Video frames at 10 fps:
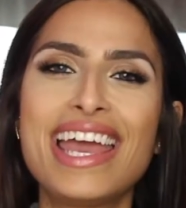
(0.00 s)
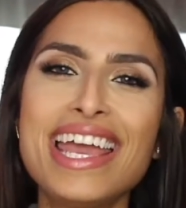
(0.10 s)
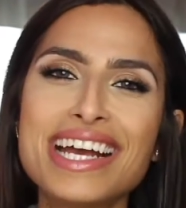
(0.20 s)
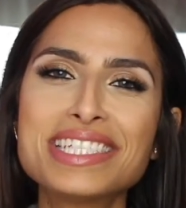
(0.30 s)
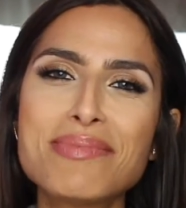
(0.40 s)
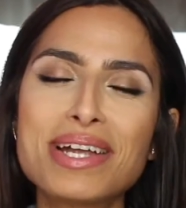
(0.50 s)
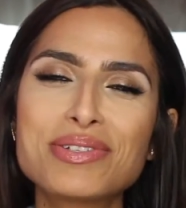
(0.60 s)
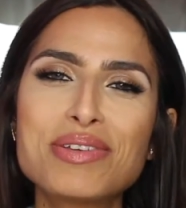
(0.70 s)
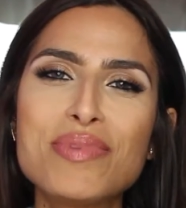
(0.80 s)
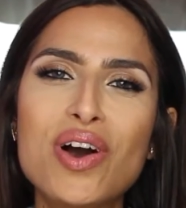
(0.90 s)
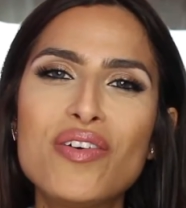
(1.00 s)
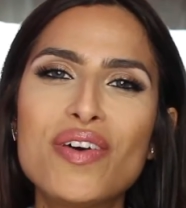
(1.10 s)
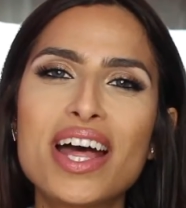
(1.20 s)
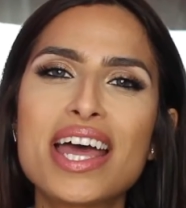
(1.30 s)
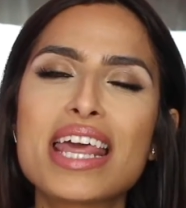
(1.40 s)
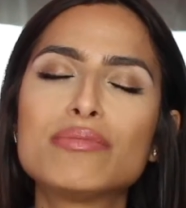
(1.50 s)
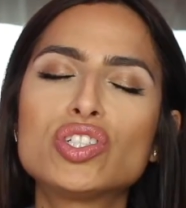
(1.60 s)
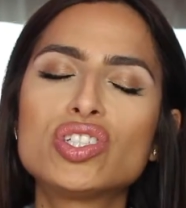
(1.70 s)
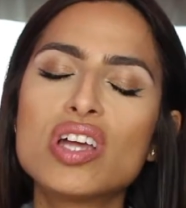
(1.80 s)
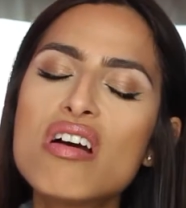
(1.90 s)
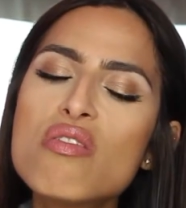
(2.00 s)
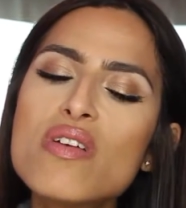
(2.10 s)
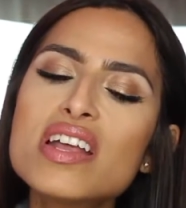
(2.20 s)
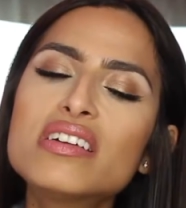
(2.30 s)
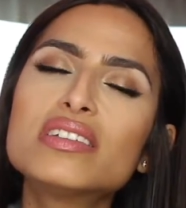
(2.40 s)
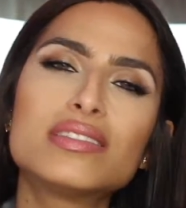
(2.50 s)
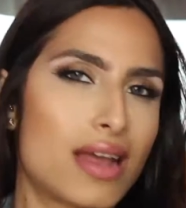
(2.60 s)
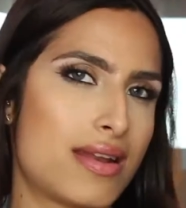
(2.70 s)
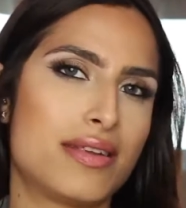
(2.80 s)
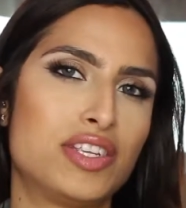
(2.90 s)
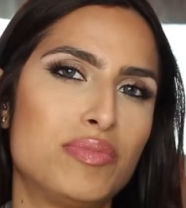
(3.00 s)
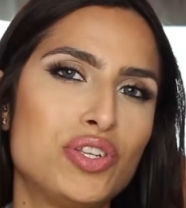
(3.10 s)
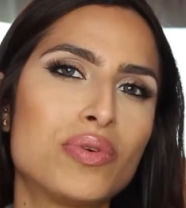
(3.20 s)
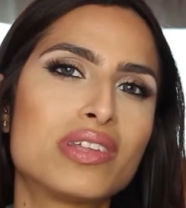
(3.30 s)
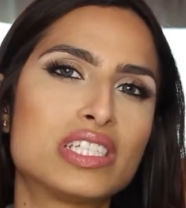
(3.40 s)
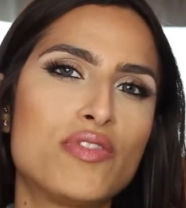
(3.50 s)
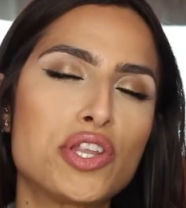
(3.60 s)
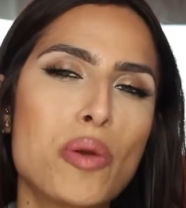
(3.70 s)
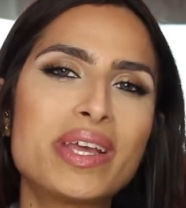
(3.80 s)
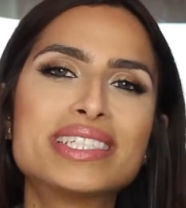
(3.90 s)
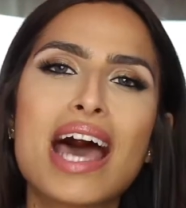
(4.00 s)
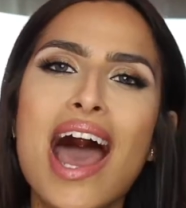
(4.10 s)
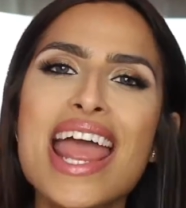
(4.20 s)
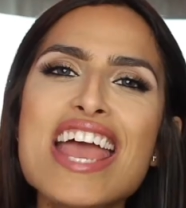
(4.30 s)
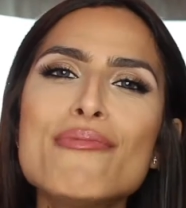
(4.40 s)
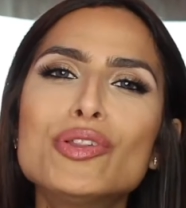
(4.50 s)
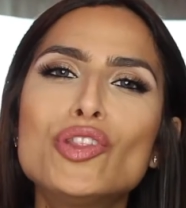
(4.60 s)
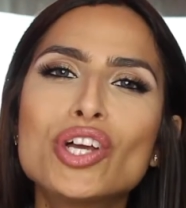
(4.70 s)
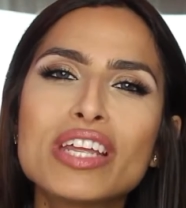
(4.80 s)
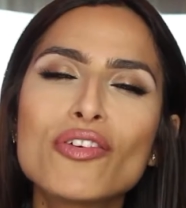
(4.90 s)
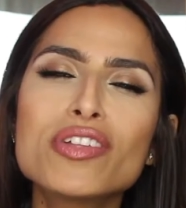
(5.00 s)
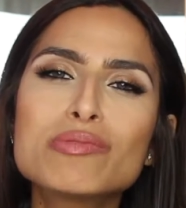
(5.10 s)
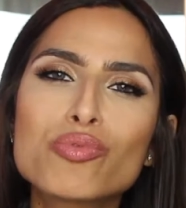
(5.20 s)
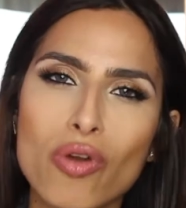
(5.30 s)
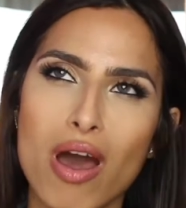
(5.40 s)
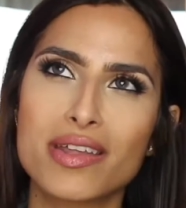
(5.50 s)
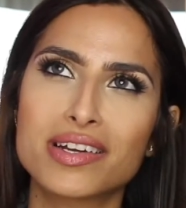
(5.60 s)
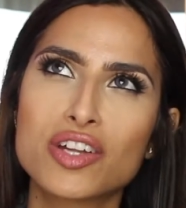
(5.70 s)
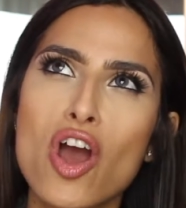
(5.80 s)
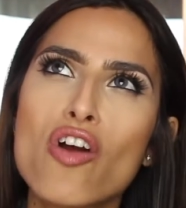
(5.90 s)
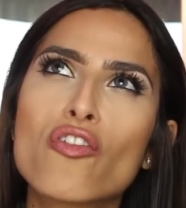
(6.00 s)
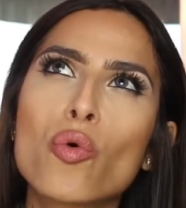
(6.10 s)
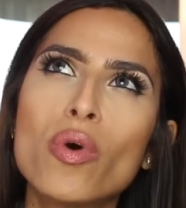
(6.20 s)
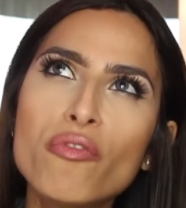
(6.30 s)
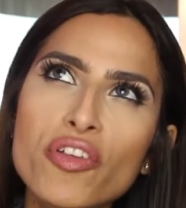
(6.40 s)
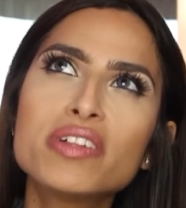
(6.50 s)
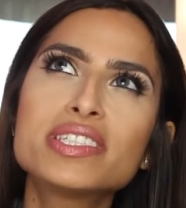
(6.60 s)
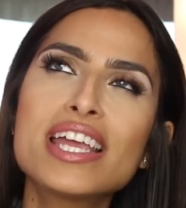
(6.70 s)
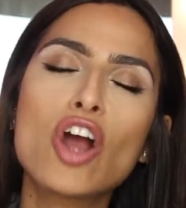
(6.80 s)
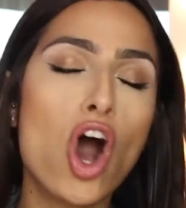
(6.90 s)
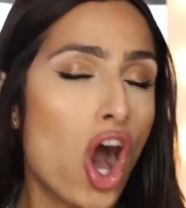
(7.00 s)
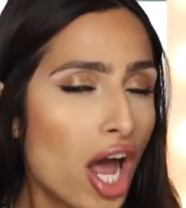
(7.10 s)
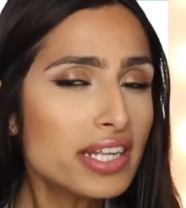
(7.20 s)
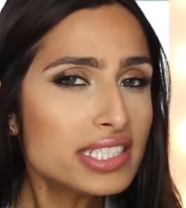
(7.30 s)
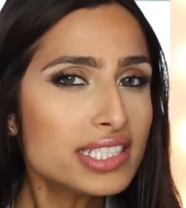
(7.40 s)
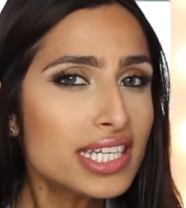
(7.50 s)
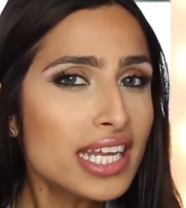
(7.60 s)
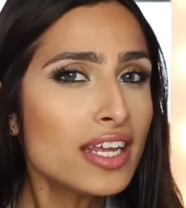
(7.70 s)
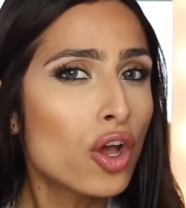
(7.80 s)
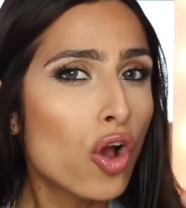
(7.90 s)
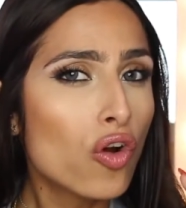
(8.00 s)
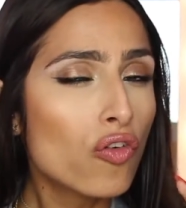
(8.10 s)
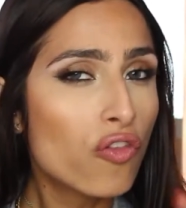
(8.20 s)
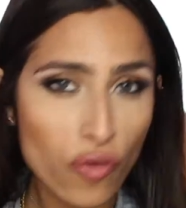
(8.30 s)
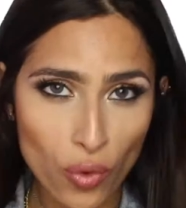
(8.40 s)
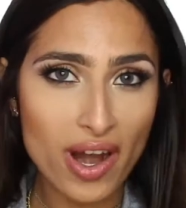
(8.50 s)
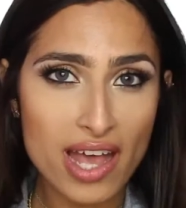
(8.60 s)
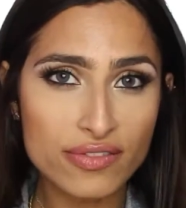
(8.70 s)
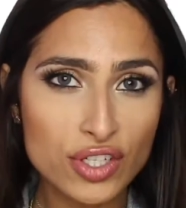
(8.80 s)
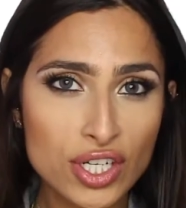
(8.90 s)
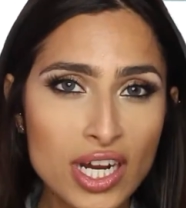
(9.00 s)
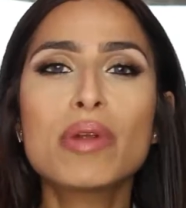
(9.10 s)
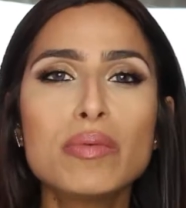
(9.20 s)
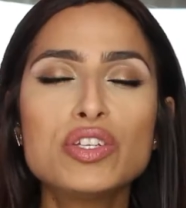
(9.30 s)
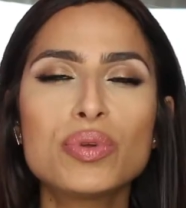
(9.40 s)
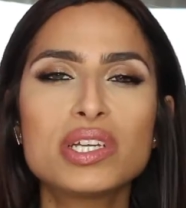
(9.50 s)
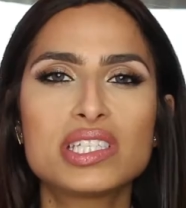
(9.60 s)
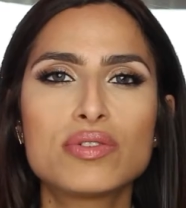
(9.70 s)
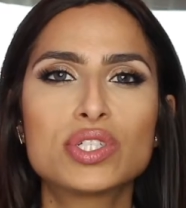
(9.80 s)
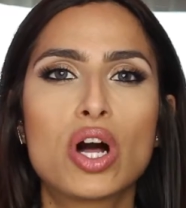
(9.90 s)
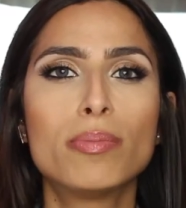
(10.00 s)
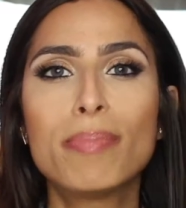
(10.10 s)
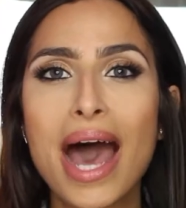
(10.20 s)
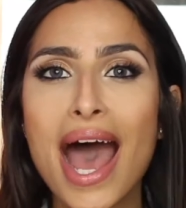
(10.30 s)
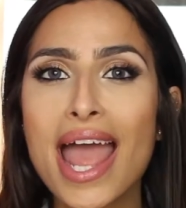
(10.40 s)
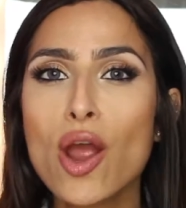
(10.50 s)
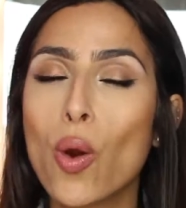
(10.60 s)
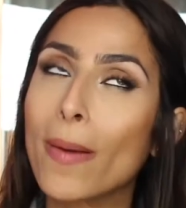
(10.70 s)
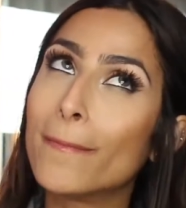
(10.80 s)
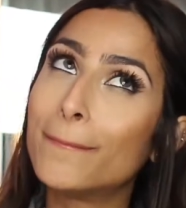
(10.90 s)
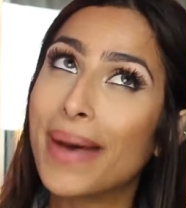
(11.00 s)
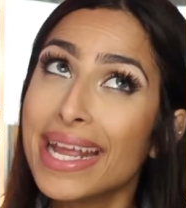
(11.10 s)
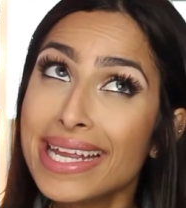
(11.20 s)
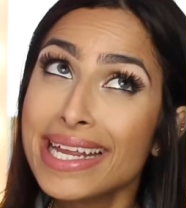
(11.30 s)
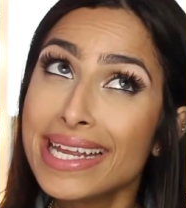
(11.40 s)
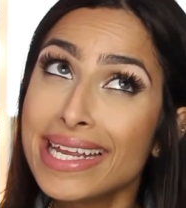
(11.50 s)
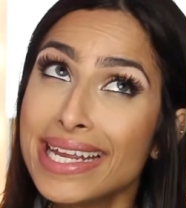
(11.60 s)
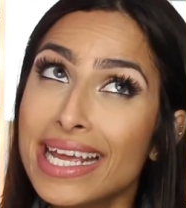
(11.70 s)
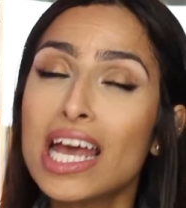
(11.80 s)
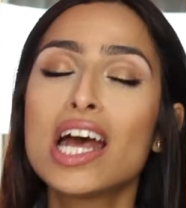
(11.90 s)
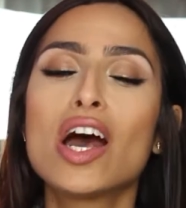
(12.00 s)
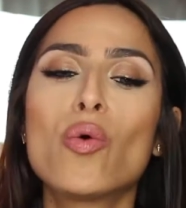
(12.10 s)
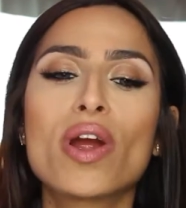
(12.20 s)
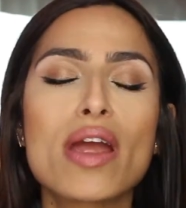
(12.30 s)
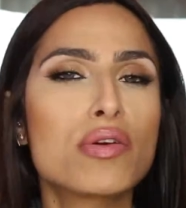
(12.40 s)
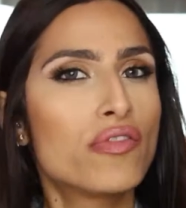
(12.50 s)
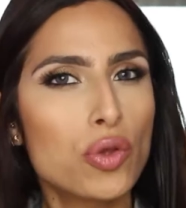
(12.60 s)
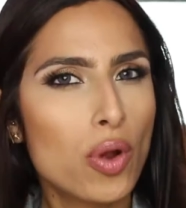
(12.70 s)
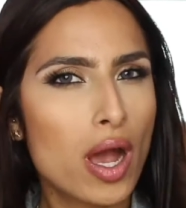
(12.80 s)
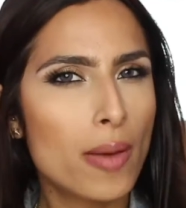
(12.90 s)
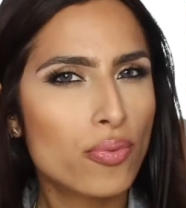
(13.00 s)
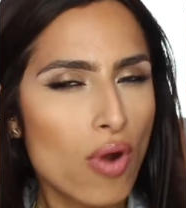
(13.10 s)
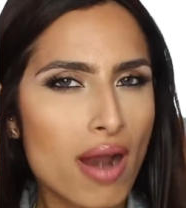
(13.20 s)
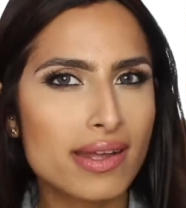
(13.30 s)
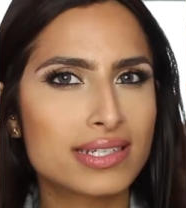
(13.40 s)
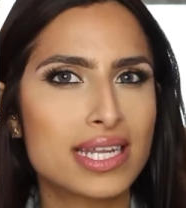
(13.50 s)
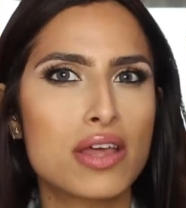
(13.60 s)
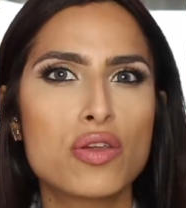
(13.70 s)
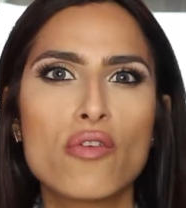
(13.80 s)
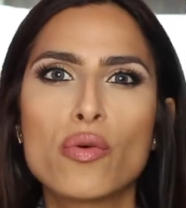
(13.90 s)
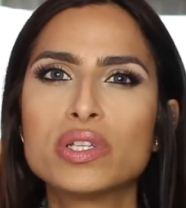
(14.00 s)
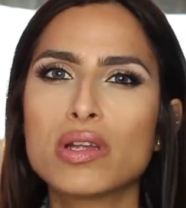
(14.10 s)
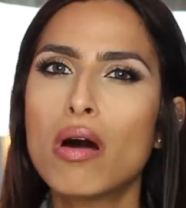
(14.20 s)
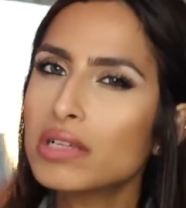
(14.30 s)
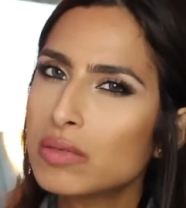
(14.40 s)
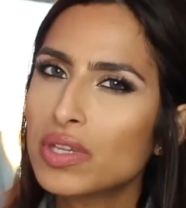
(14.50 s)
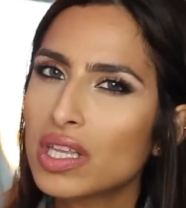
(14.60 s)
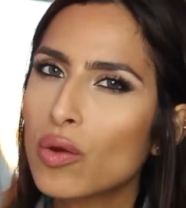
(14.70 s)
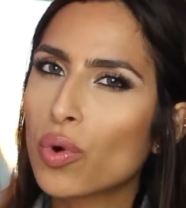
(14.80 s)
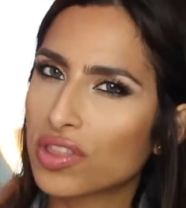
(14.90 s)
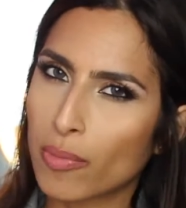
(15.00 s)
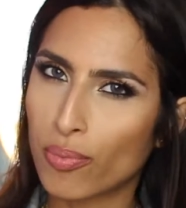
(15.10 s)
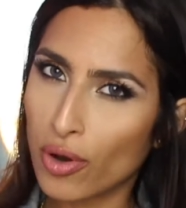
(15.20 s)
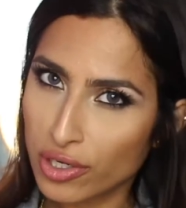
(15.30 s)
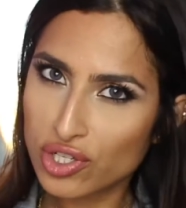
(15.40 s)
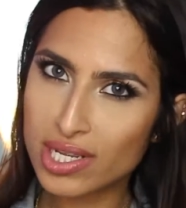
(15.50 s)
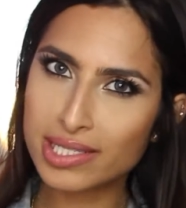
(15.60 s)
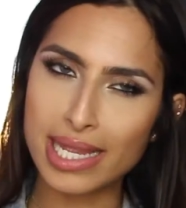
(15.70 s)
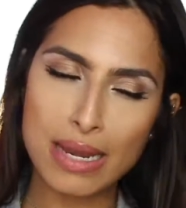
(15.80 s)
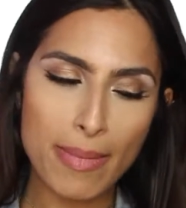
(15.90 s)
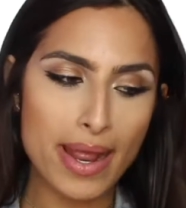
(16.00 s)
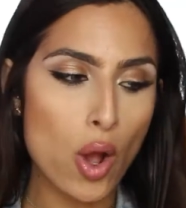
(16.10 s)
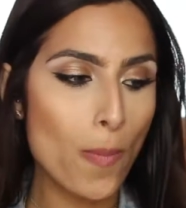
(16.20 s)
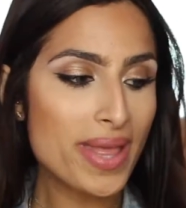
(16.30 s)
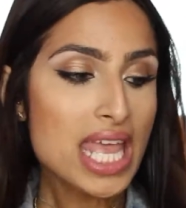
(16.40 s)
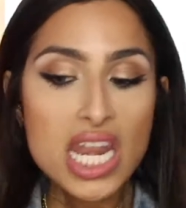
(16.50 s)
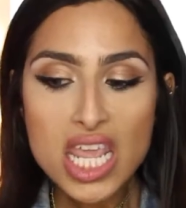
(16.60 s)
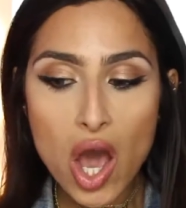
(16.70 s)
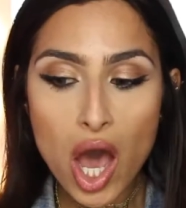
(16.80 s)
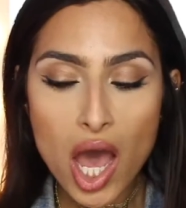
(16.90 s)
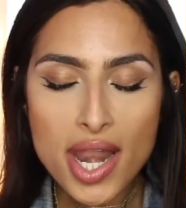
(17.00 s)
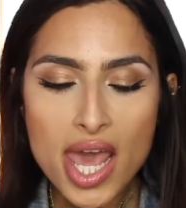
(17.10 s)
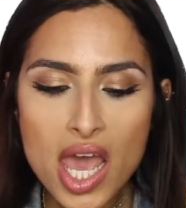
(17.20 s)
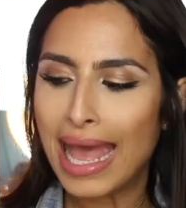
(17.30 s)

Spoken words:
Hey guys, I'm Ashley Mova, and I'm so excited to be doing this video because I have been looking for this product for what feels like, honestly, forever. I'm gonna be doing a series called Byeee or Byeee, where I review a product and tell you if it was ultimately worth the purchase in my opinion.